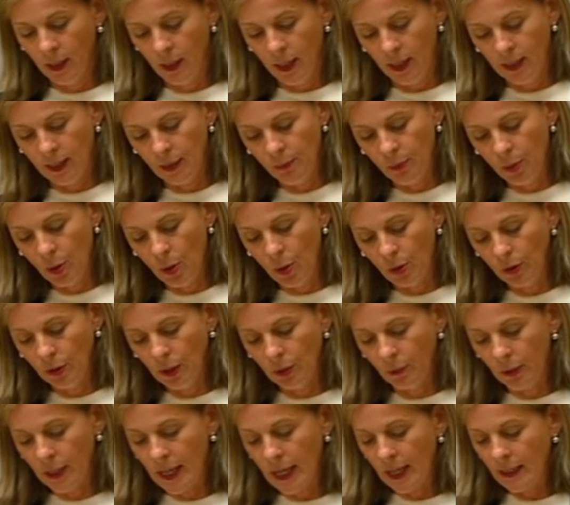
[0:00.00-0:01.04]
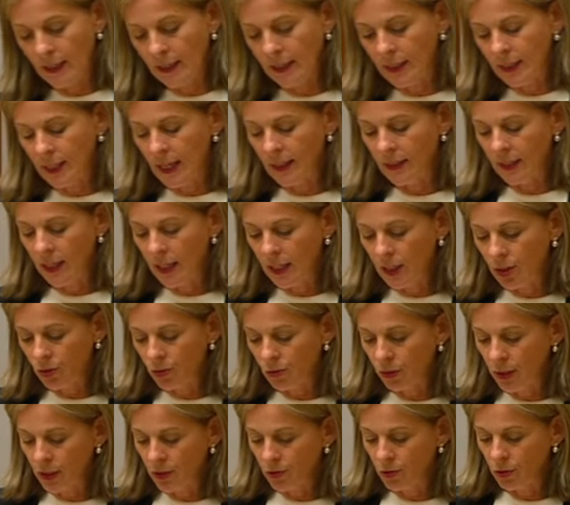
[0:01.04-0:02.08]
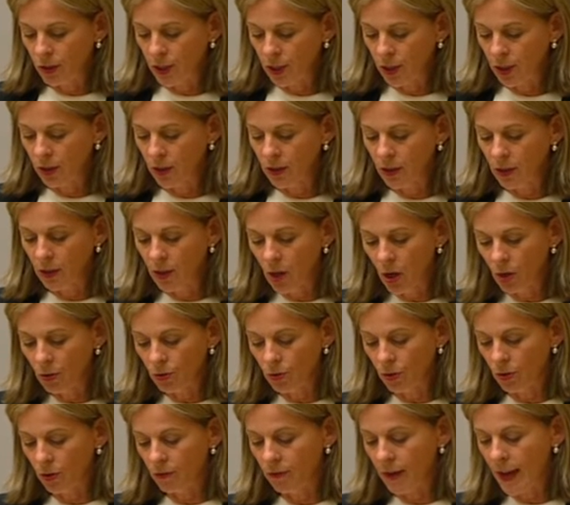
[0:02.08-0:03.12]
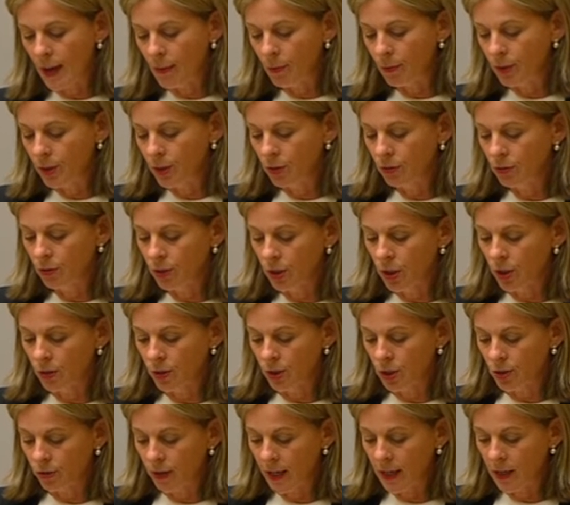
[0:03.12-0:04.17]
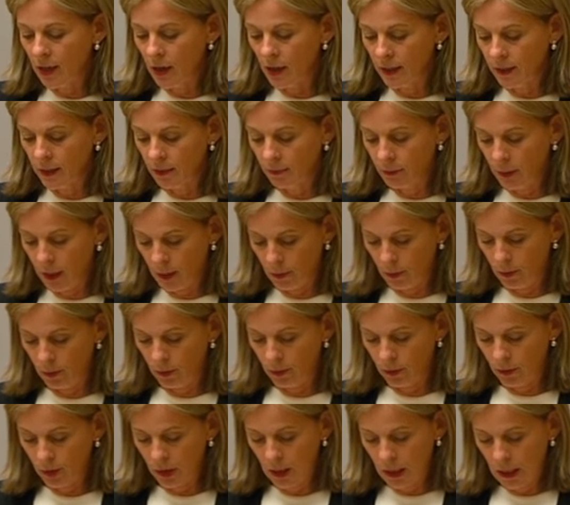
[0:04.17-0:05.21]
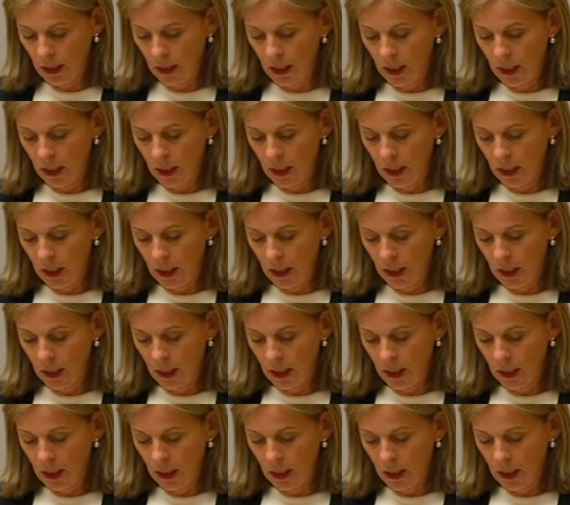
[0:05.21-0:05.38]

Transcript: It's important that we understand the history, traditions and culture of Aboriginal and Torres Strait Islander peoples.